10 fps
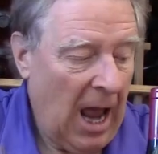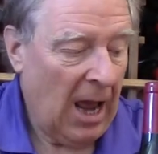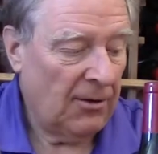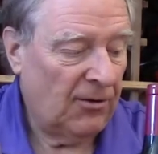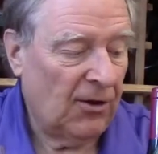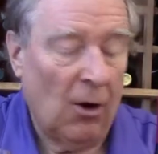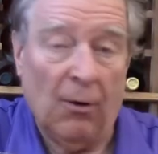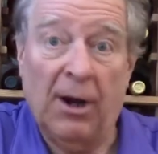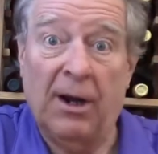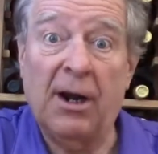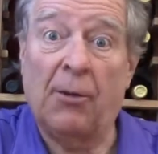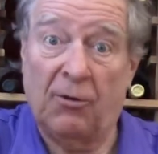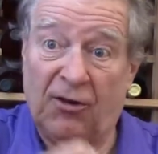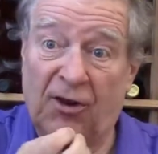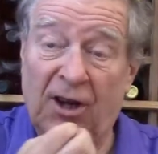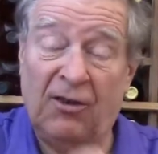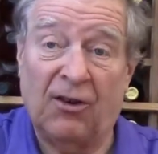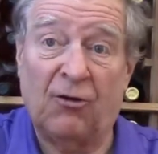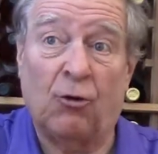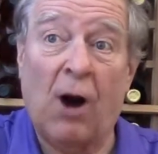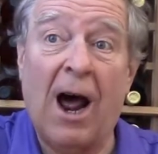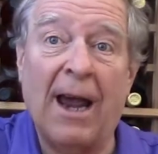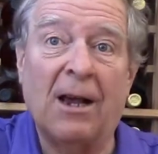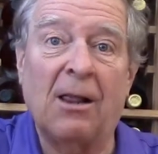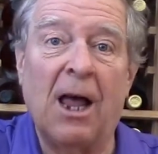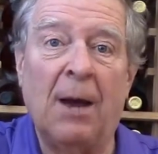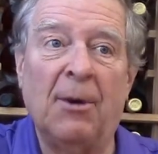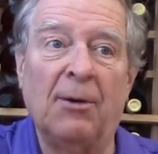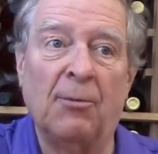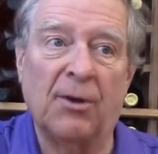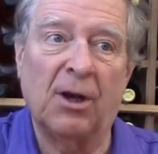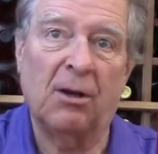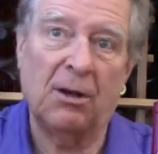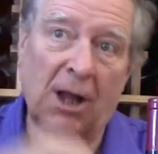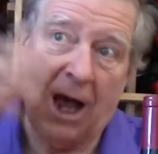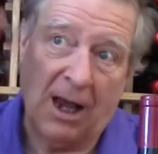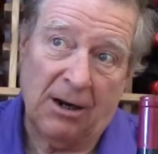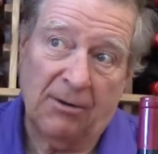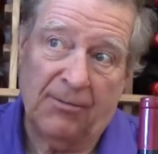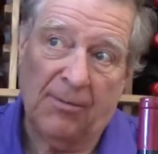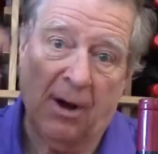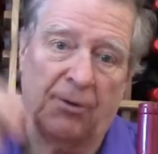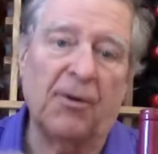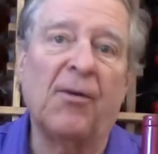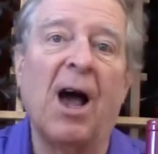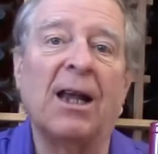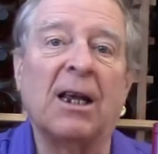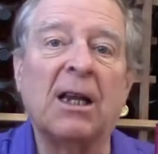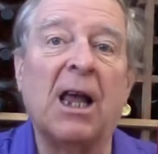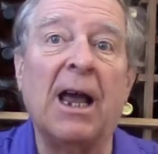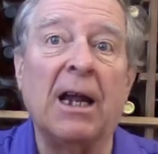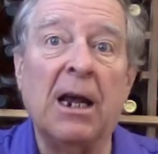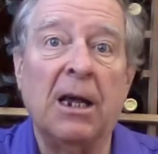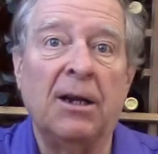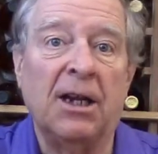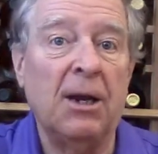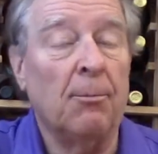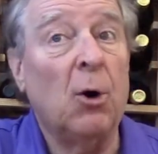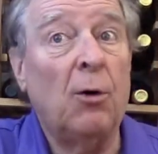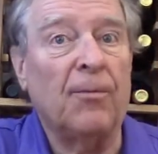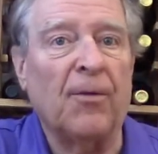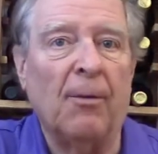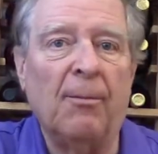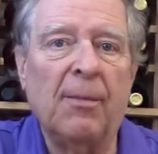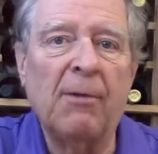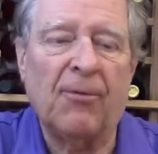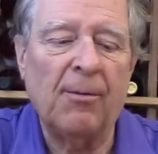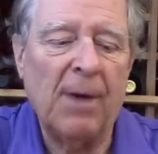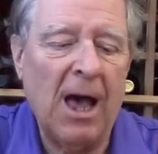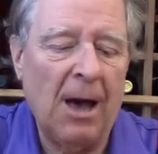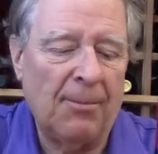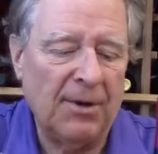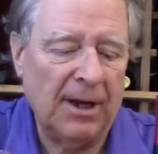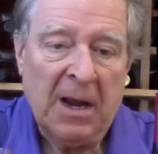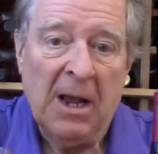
And so, in other words, it needs a dry climate with a lot of ultraviolet light to keep mold from happening.